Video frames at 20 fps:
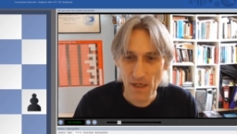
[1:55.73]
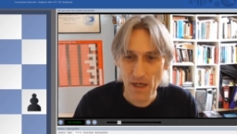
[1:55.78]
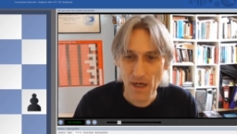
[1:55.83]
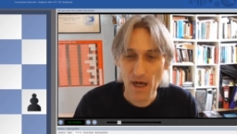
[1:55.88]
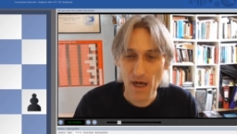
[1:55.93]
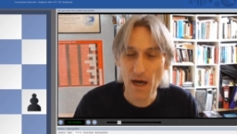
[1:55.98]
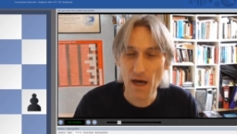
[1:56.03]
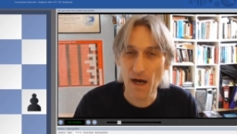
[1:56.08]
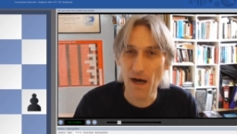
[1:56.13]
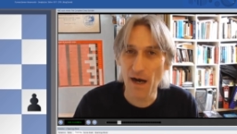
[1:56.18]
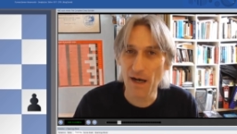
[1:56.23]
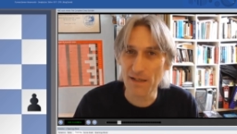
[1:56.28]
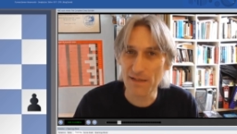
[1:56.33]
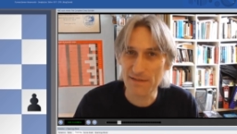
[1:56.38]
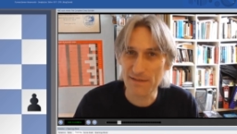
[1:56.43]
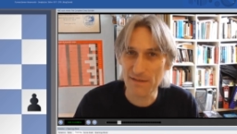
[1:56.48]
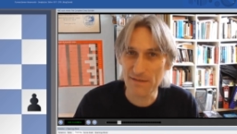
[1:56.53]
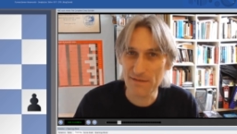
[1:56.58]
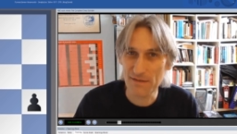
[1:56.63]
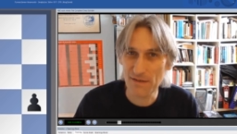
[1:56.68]
Ah,
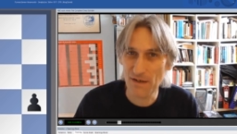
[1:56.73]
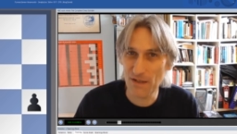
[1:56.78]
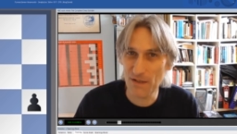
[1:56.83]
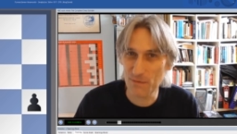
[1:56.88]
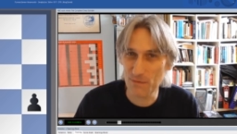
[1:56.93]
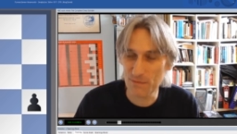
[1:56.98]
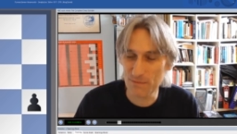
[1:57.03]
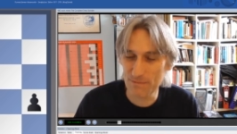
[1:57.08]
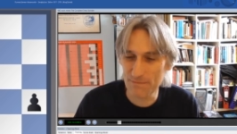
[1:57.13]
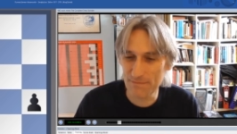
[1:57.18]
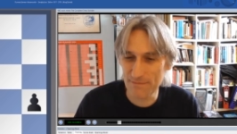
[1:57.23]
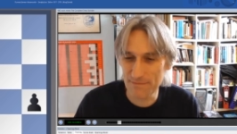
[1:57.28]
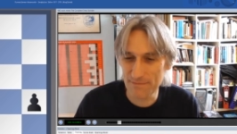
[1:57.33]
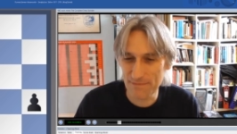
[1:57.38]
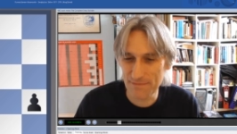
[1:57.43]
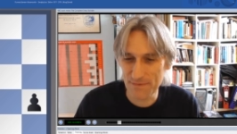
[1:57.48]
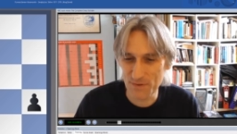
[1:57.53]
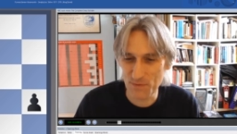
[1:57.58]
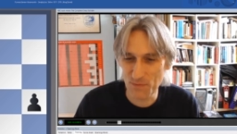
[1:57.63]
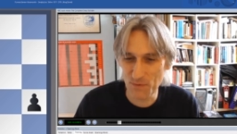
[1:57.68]
so Tal
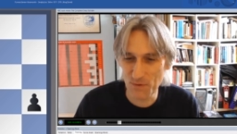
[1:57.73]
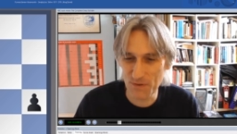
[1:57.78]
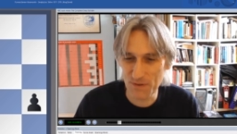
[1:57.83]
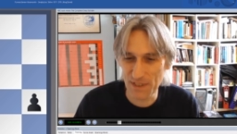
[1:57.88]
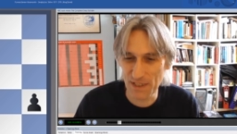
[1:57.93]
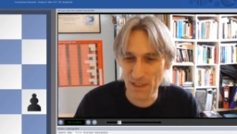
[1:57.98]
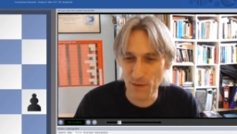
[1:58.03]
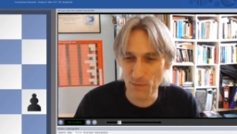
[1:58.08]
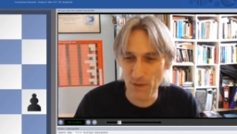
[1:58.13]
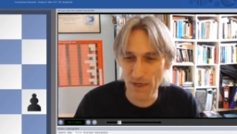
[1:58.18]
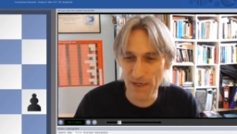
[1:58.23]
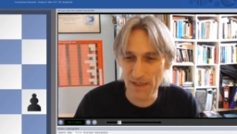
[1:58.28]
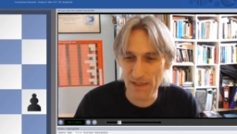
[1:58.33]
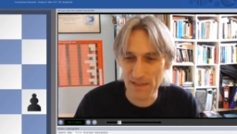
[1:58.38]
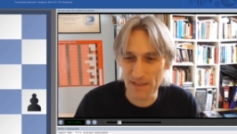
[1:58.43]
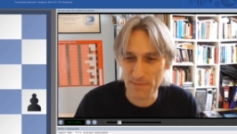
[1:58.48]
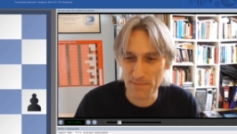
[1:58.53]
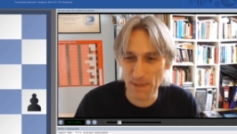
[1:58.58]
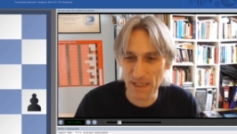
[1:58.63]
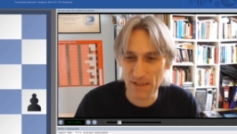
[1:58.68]
was walking away,
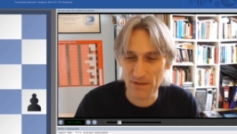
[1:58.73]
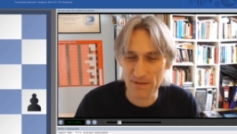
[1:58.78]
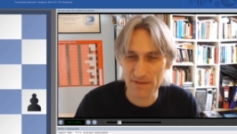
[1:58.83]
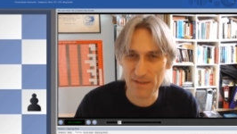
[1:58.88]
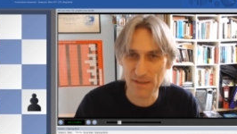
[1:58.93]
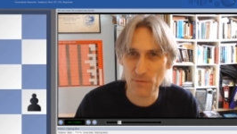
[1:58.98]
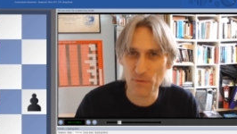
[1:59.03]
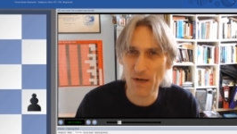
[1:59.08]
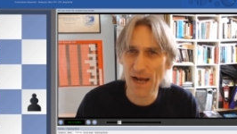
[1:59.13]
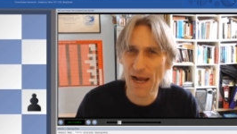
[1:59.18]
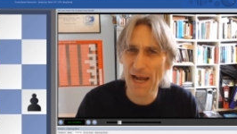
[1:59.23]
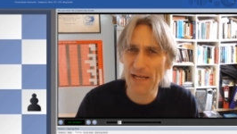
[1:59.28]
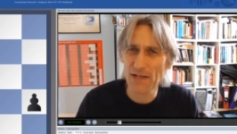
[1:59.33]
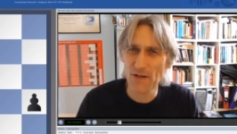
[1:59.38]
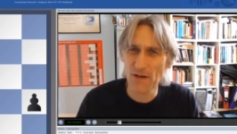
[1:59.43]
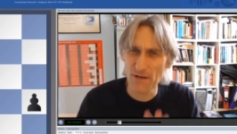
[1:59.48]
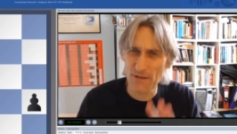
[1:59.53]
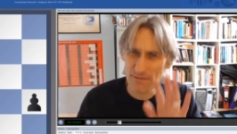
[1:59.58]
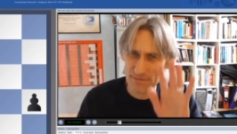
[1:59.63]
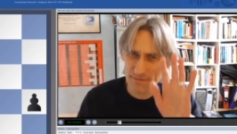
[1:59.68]
and Smejkal said, Well, hang
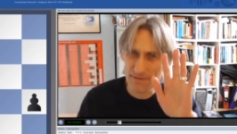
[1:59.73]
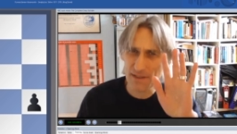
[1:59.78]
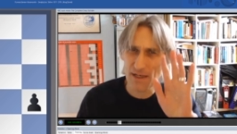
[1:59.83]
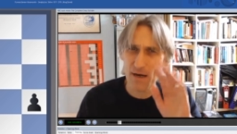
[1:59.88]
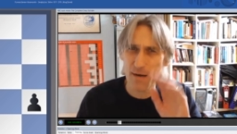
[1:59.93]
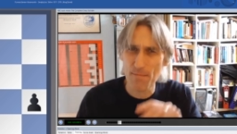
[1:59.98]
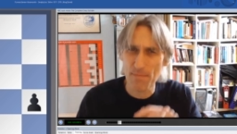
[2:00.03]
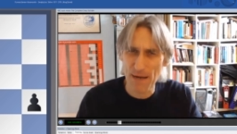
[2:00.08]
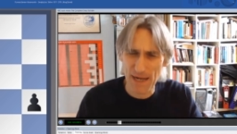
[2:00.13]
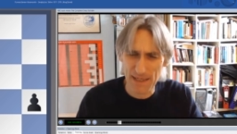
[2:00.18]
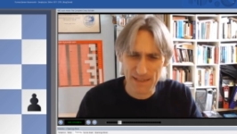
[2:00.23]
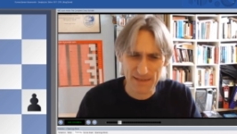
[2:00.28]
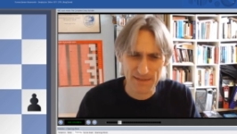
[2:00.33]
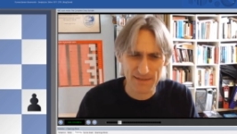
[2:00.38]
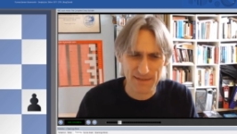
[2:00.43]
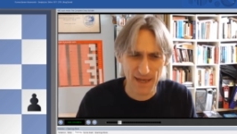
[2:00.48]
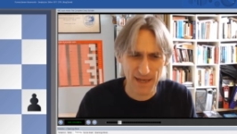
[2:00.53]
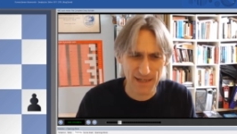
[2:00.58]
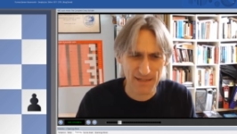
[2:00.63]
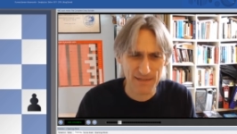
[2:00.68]
on, come back a
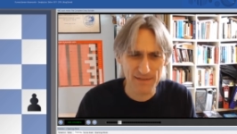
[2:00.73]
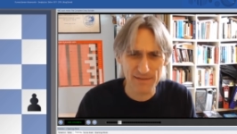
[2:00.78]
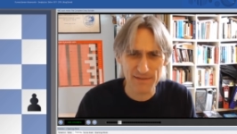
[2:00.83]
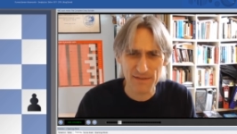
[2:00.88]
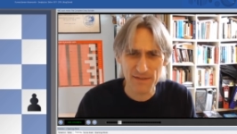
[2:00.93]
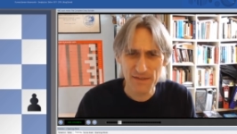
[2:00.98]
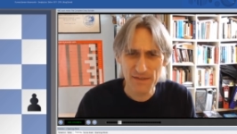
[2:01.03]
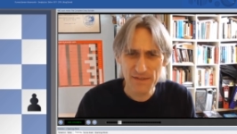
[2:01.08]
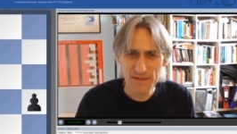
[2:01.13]
second.